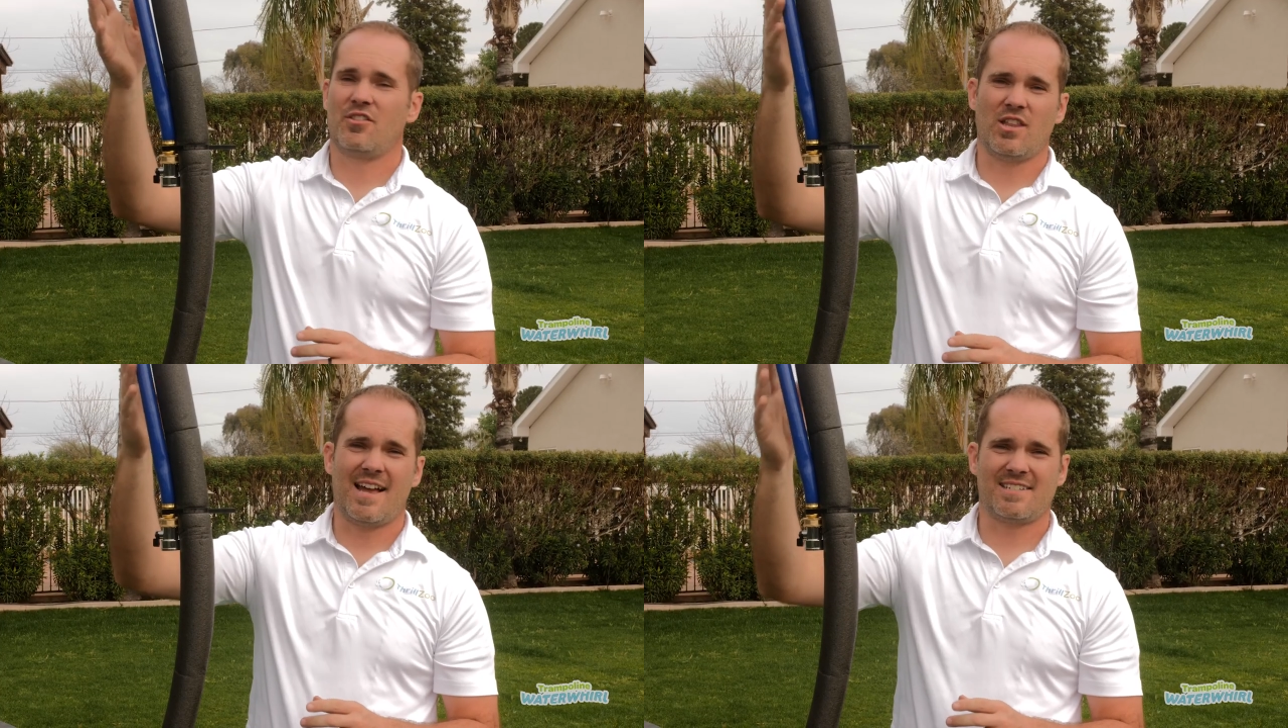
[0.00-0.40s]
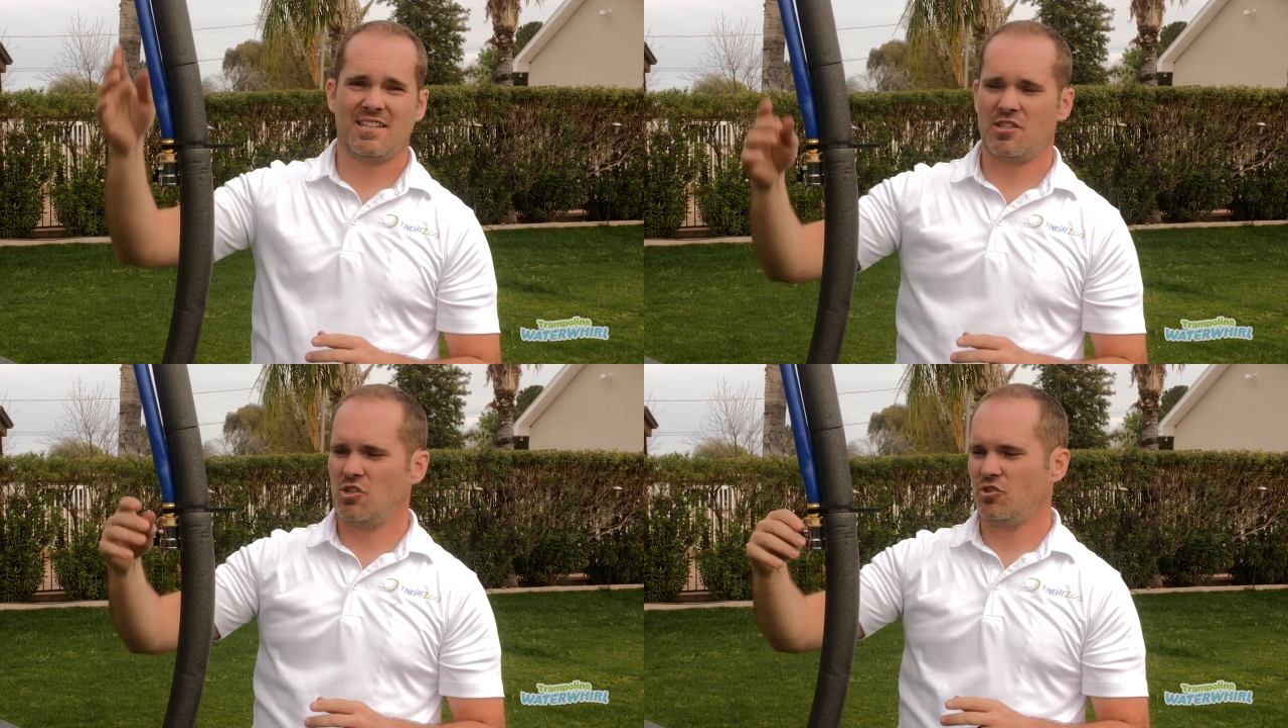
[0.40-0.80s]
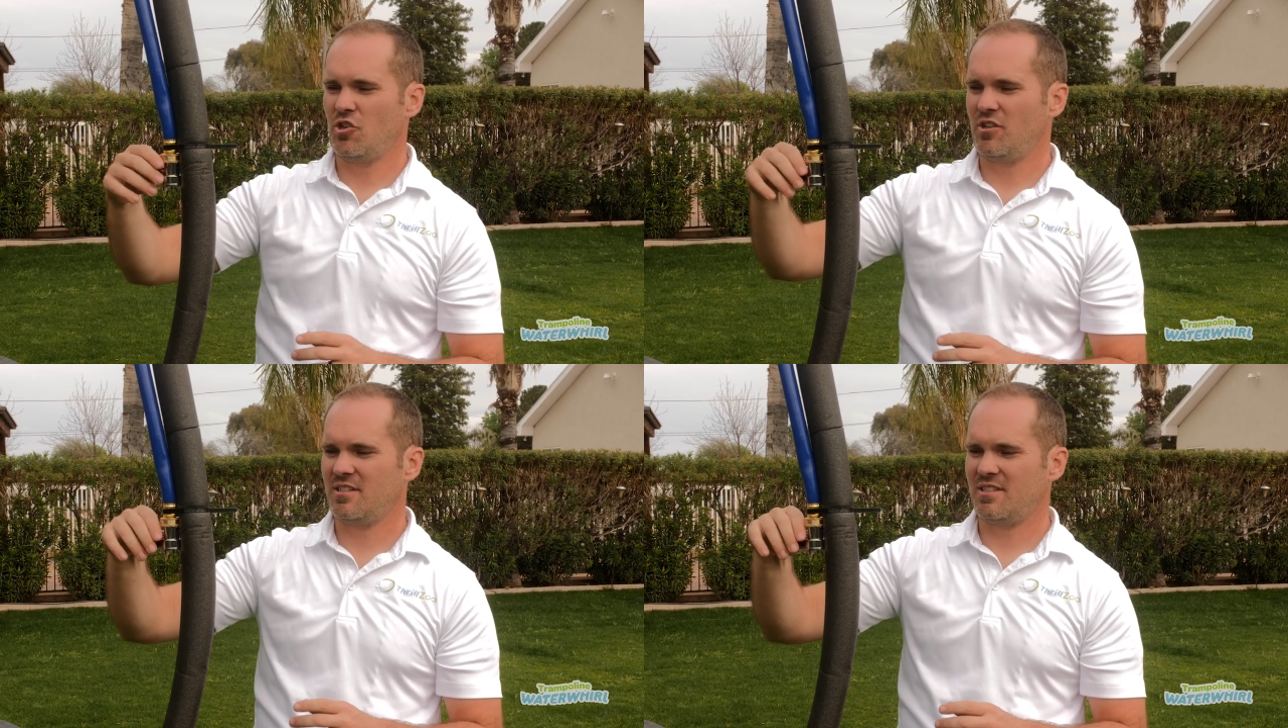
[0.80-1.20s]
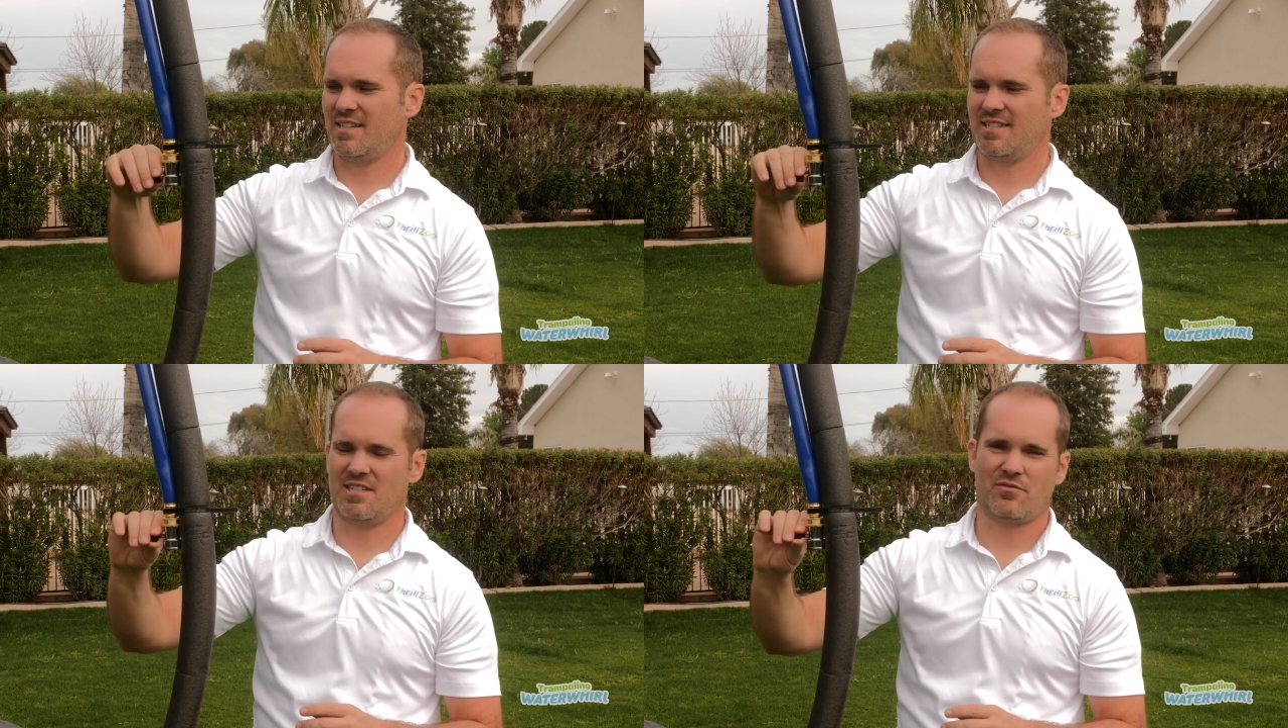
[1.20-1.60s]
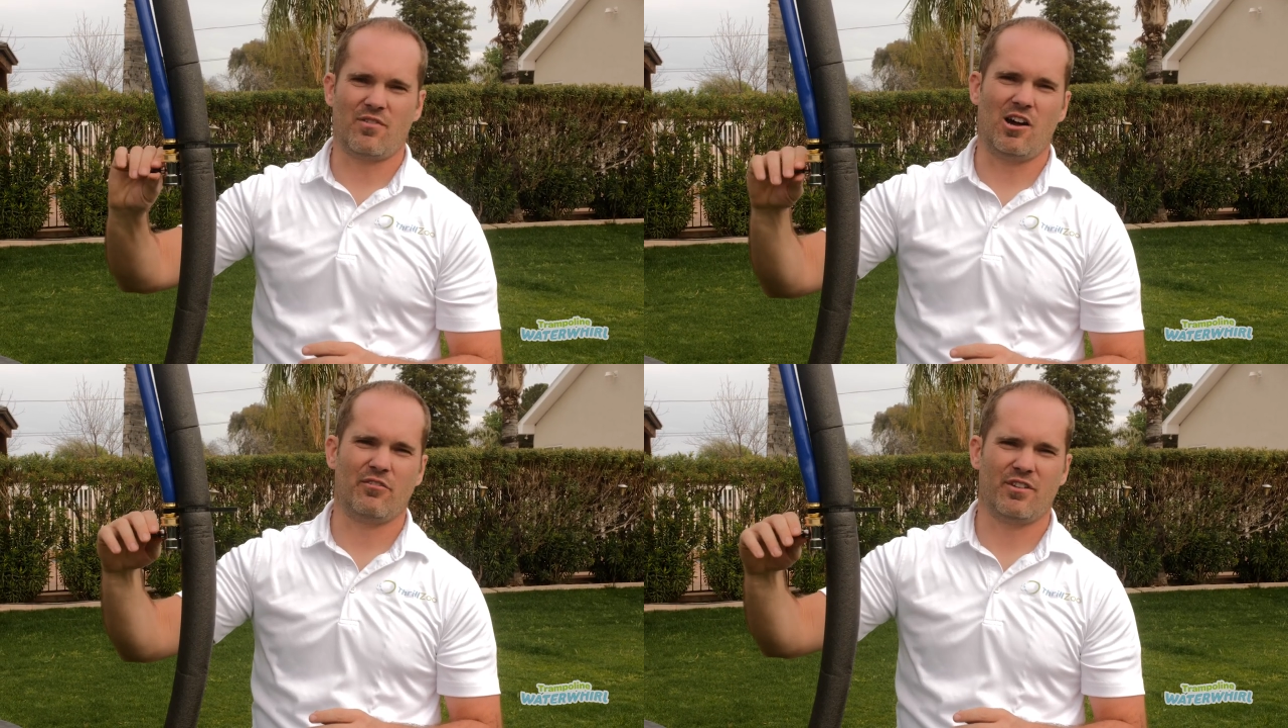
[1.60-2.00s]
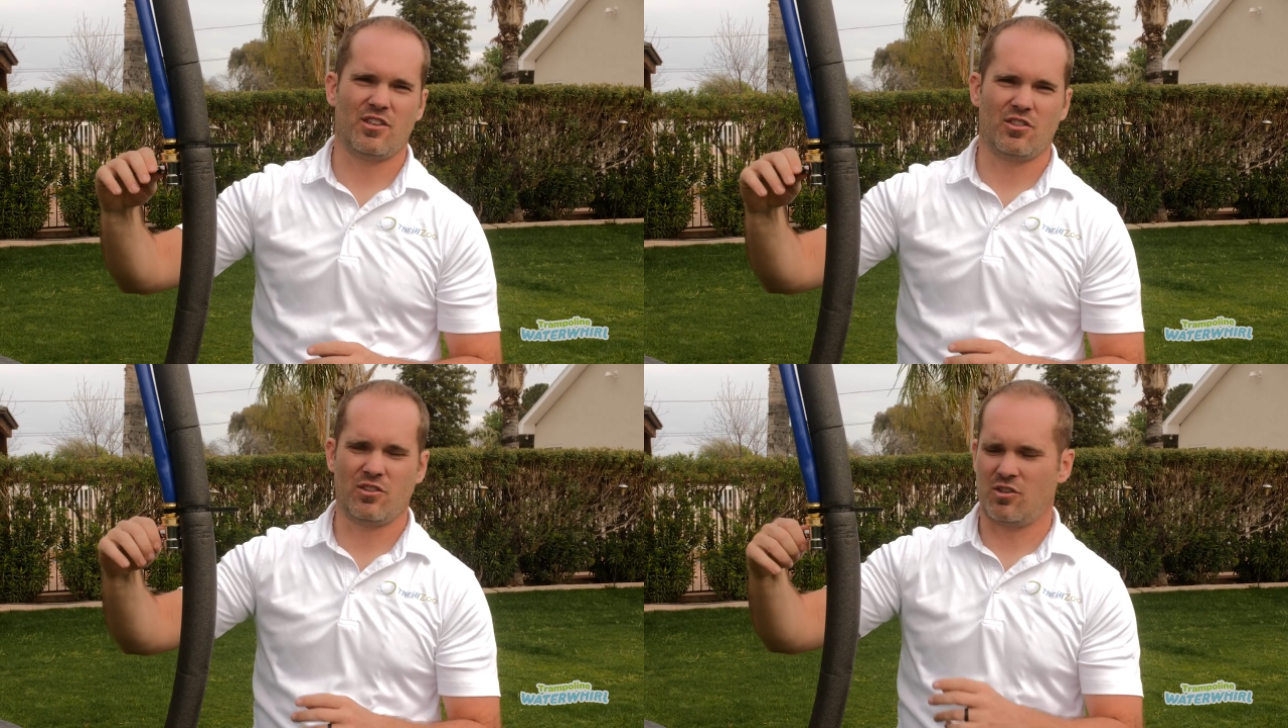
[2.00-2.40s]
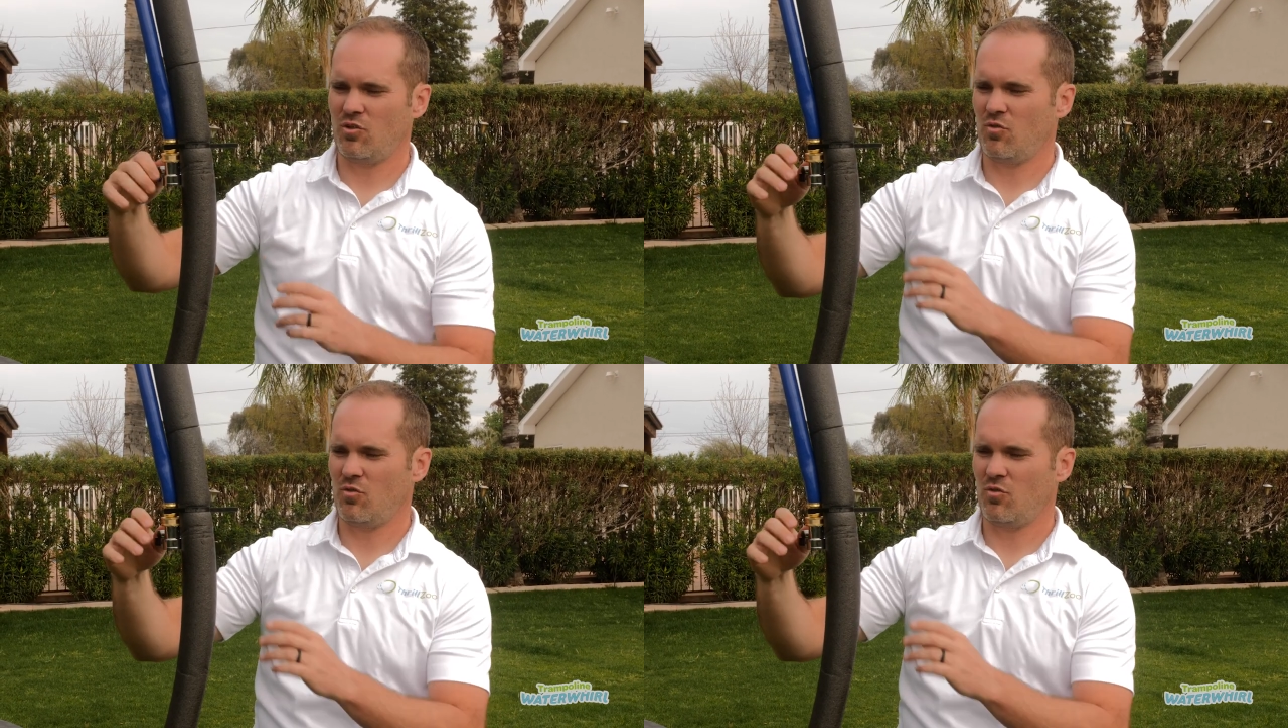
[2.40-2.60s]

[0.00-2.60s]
The last thing that you'll notice is this valve, and